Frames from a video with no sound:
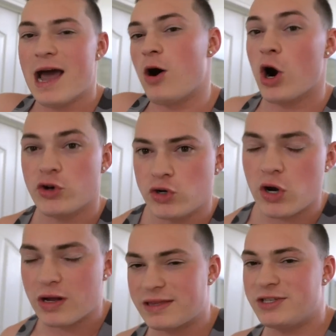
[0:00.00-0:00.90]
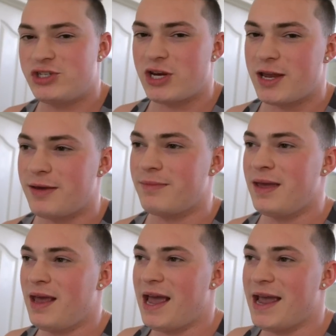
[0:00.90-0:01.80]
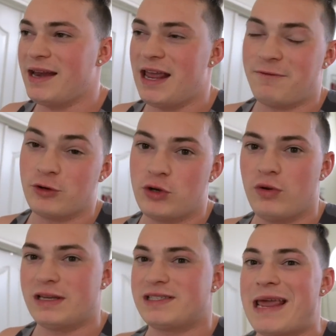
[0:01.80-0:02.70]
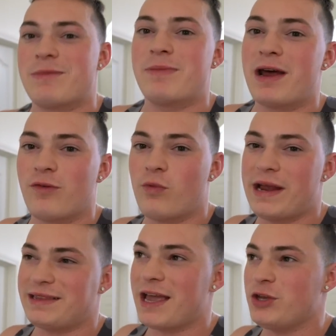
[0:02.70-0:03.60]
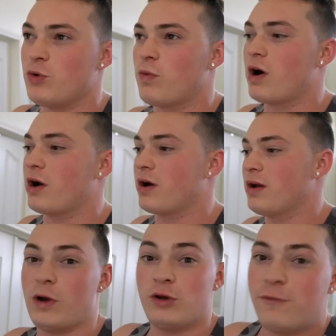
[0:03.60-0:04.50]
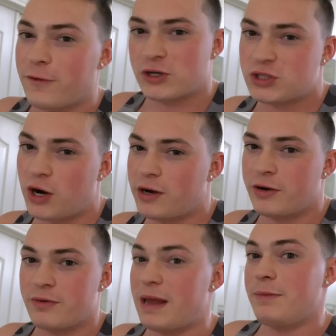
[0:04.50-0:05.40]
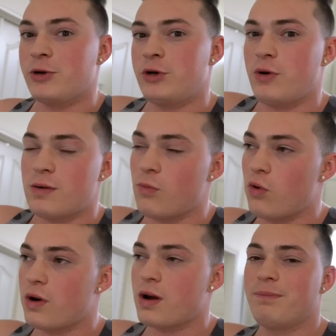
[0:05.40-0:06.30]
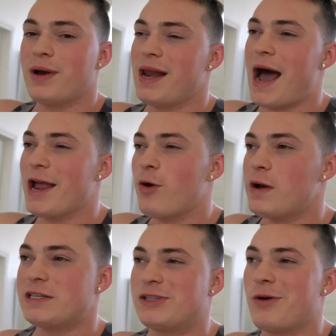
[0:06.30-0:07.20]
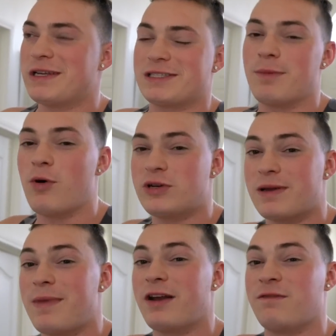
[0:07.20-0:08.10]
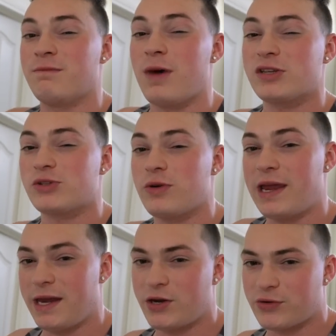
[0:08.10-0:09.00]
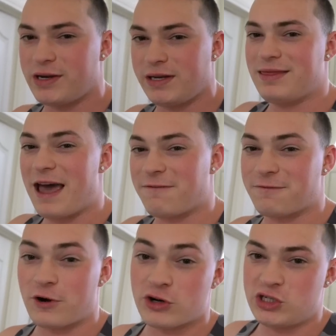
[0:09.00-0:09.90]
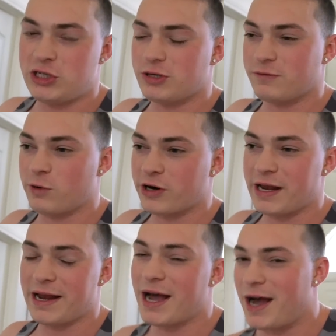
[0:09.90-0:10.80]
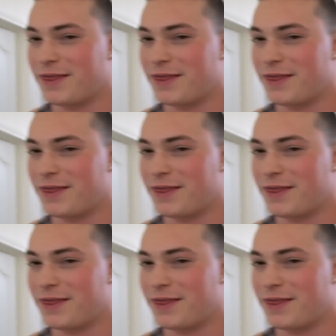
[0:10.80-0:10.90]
how hard you go at the gym and if you're doing the same amount of weight that you were when you first started or maybe you're doing more. But I always notice the most amount of muscle muscle increase that first year of working out.